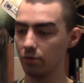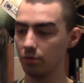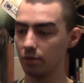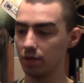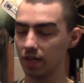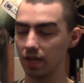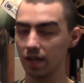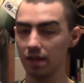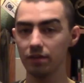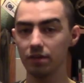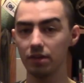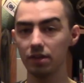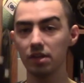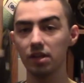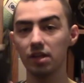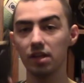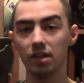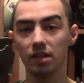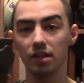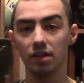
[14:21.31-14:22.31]
When it came to
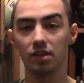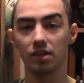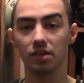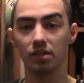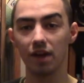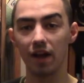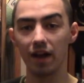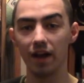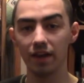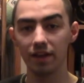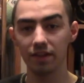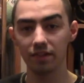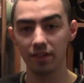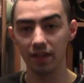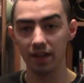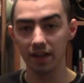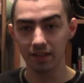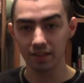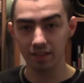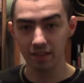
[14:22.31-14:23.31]
the designs
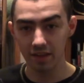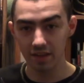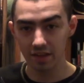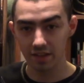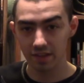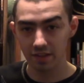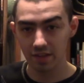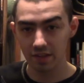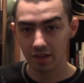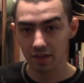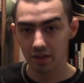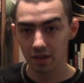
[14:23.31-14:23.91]
like this,